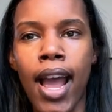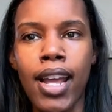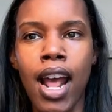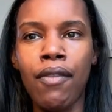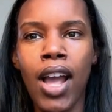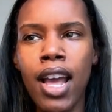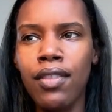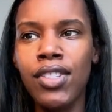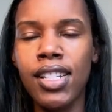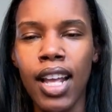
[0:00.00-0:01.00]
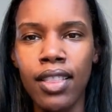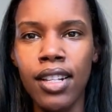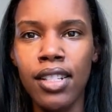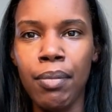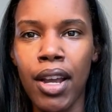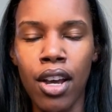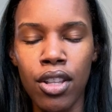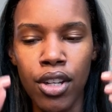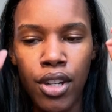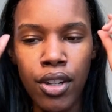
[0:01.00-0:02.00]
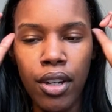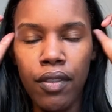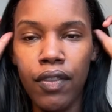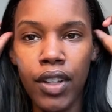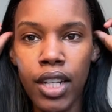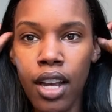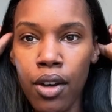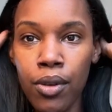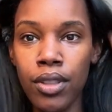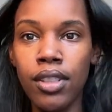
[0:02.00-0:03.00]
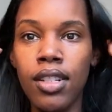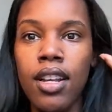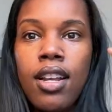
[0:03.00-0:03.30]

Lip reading: And I've kind of said this in my other videos.